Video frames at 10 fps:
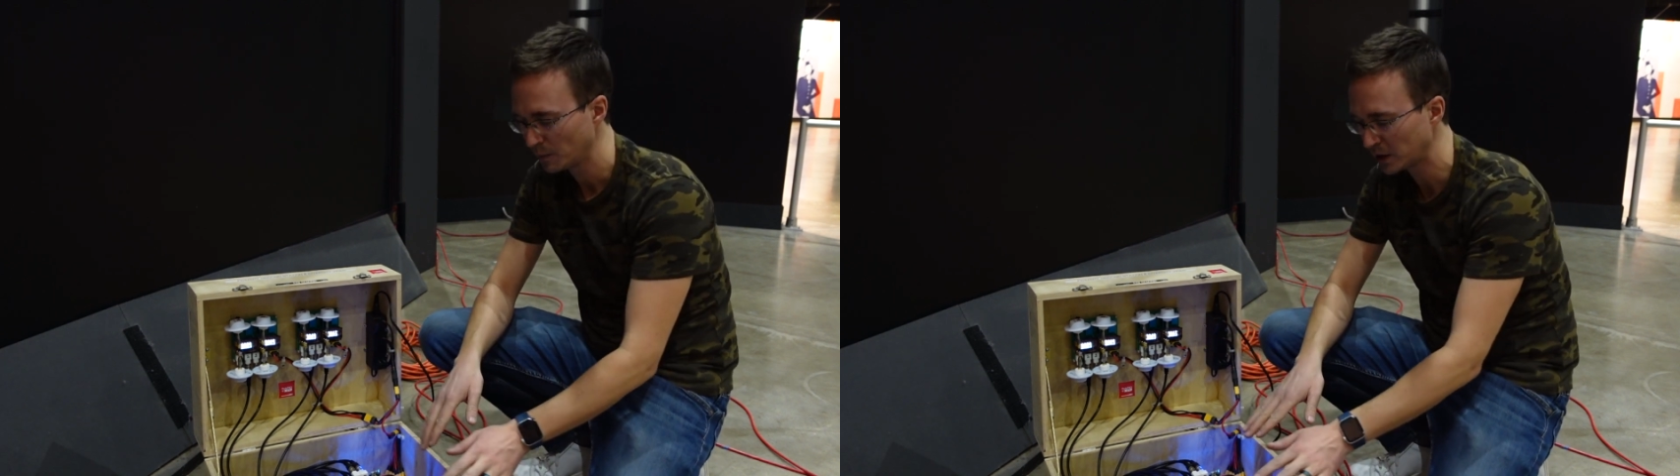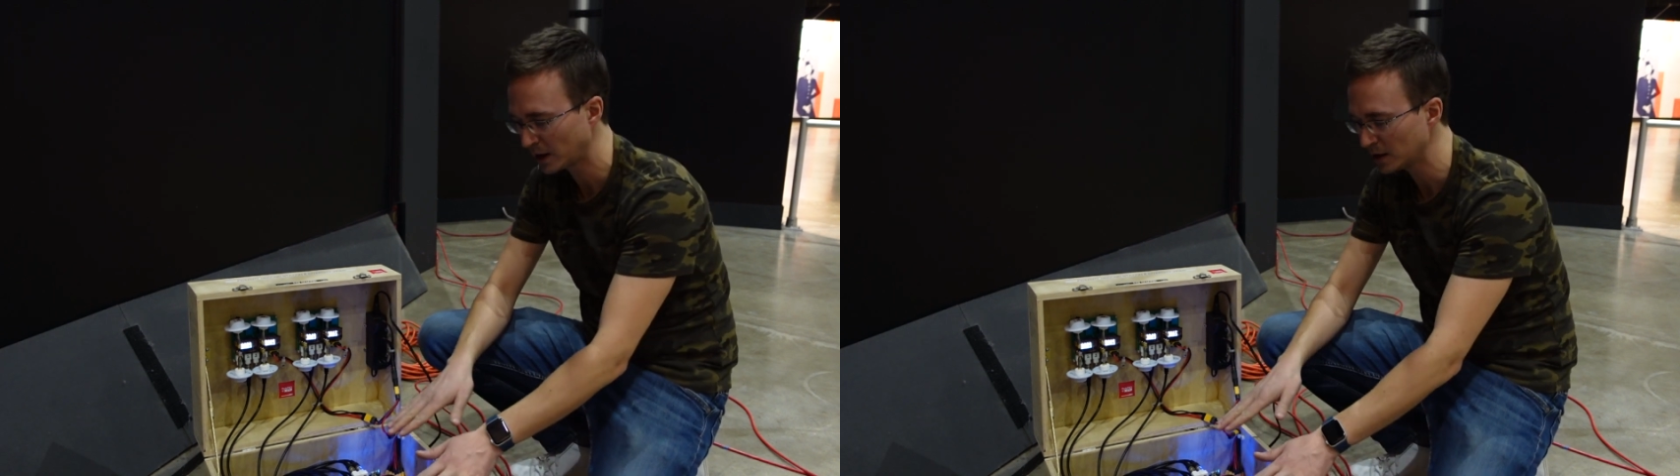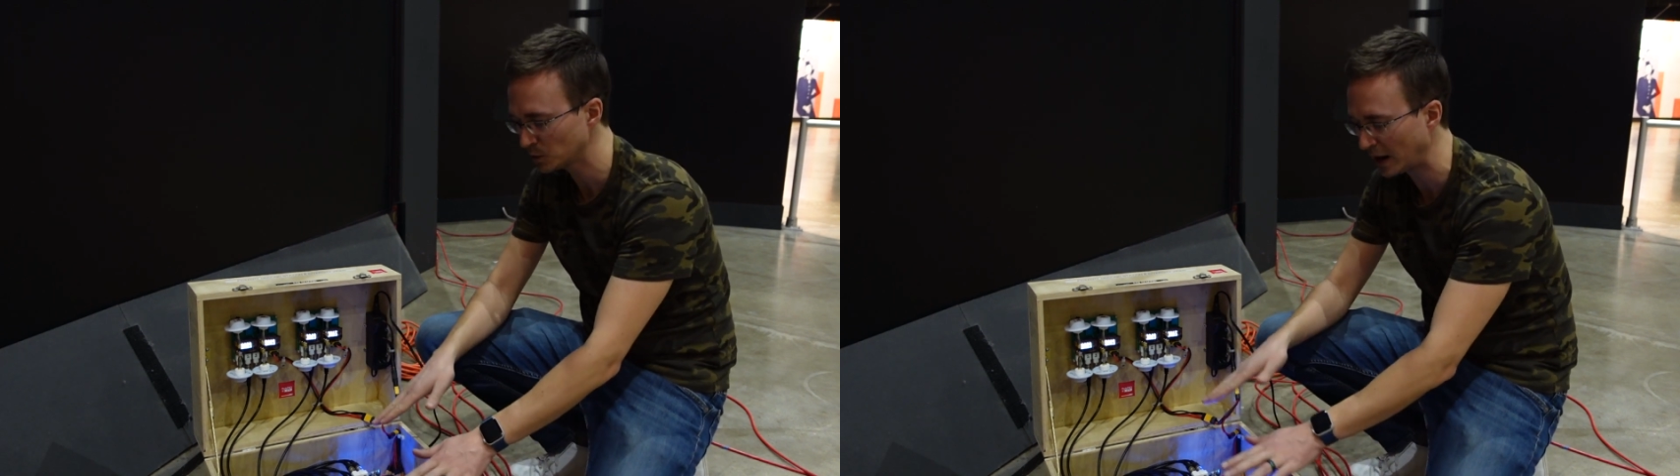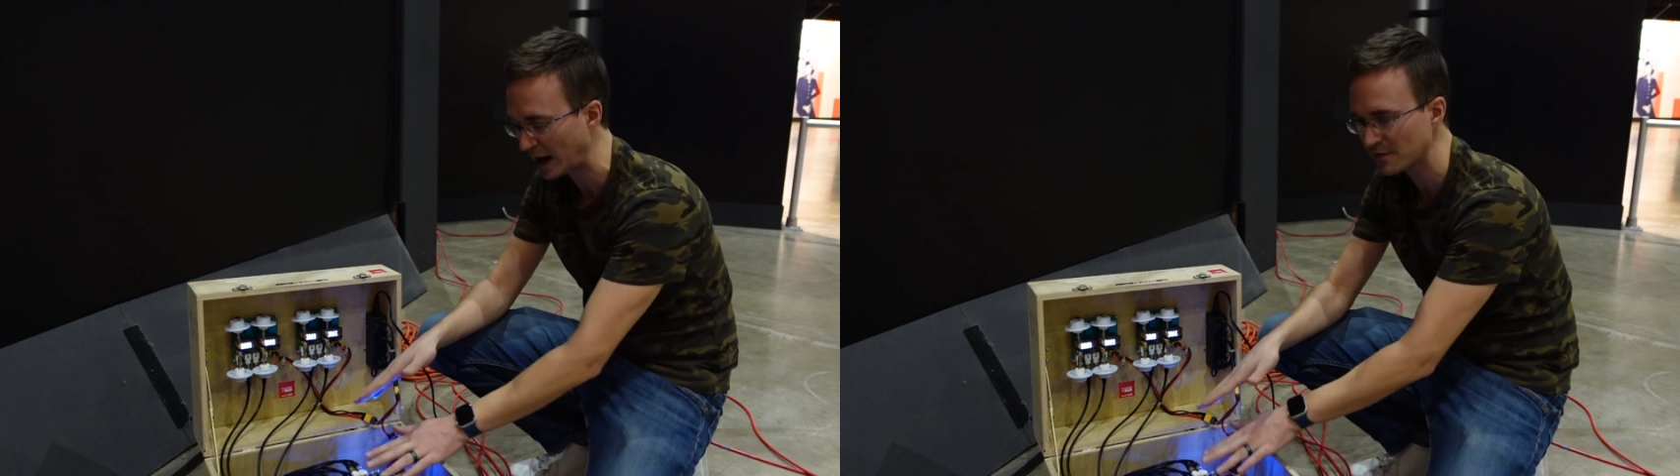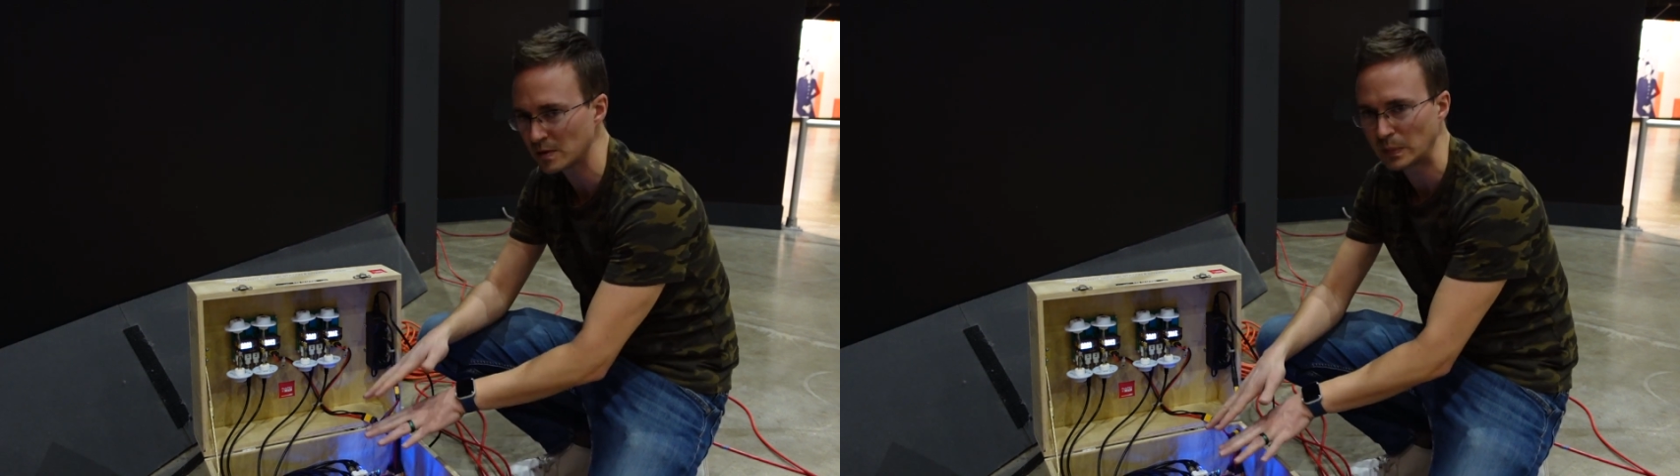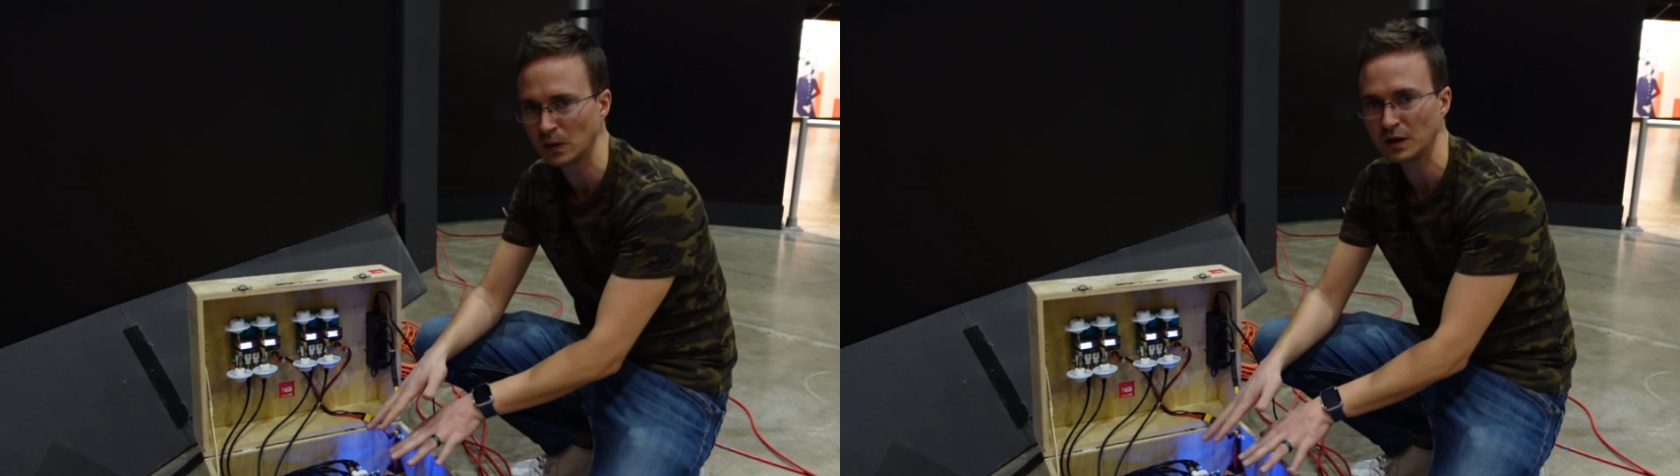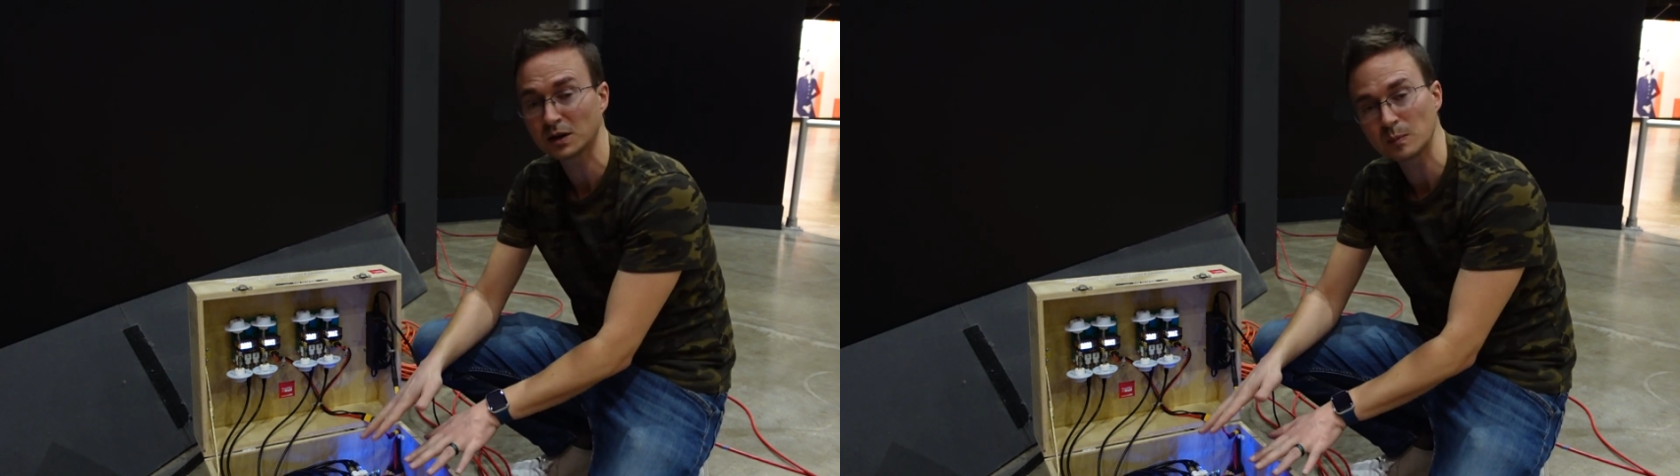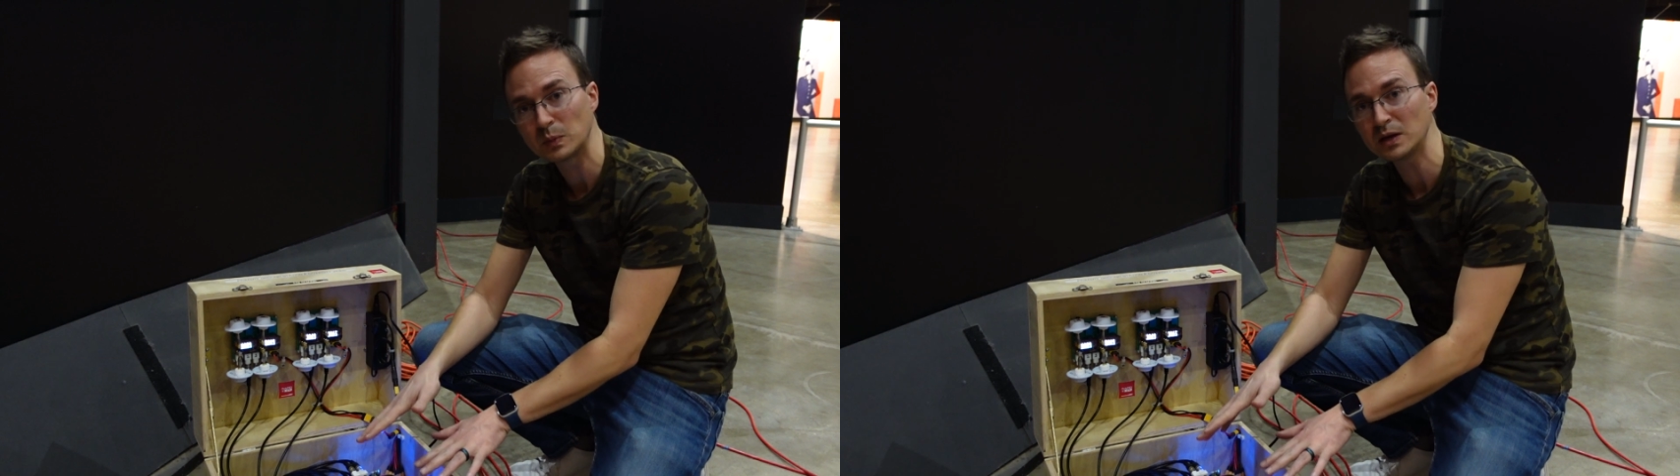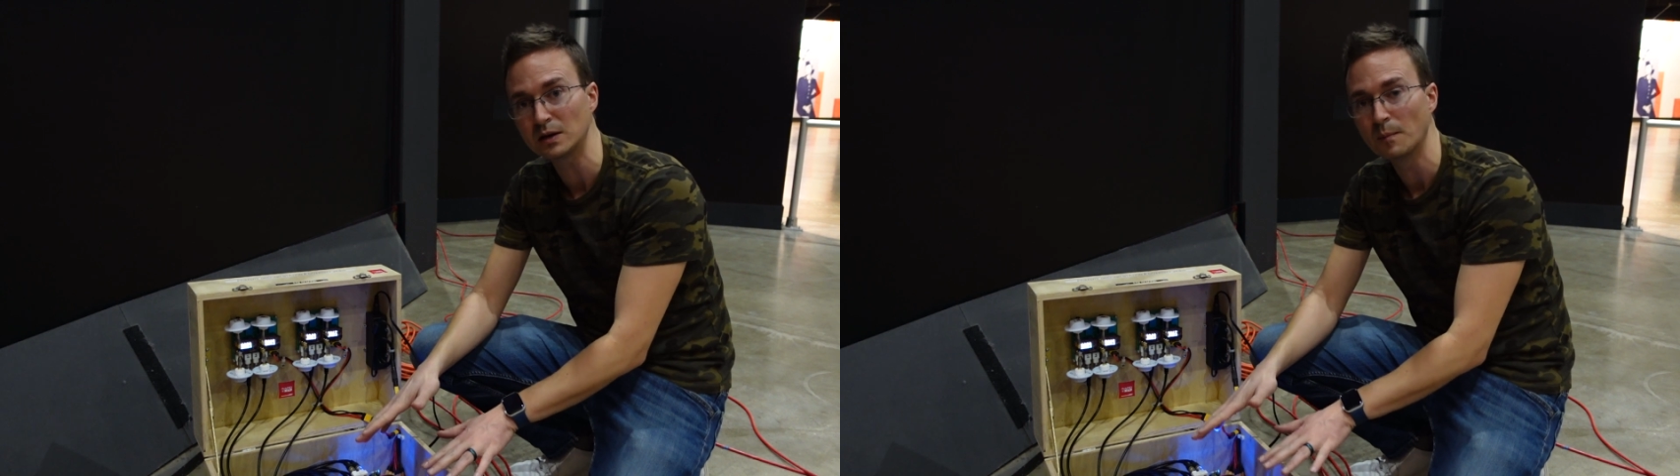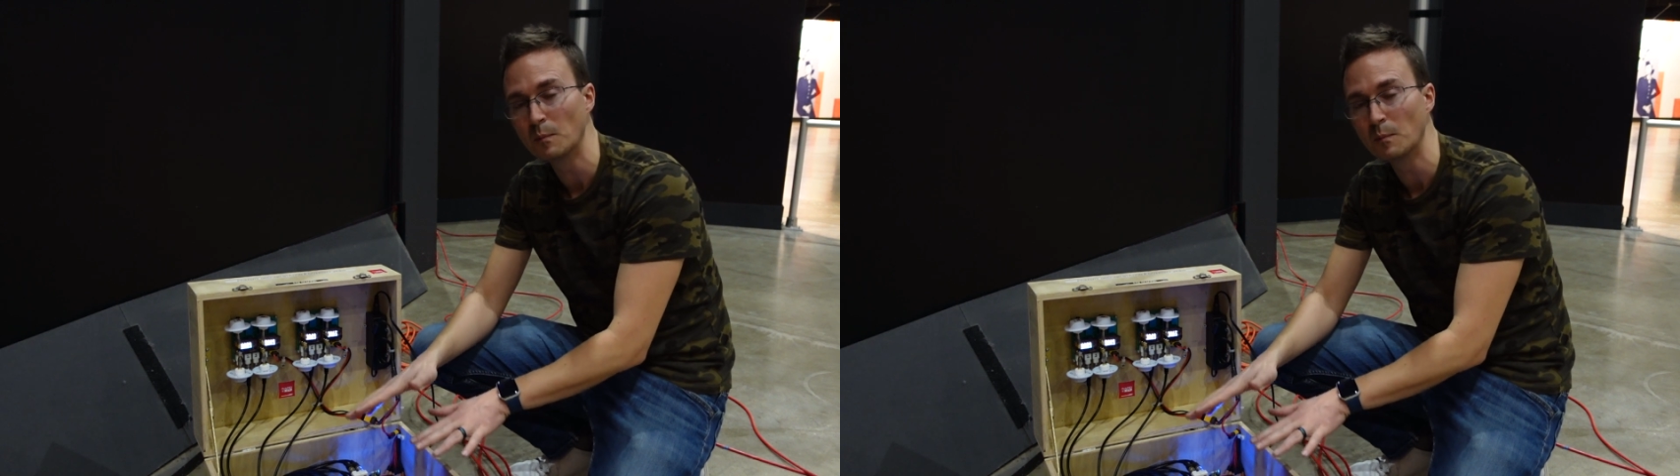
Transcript: Because we have the ability to compete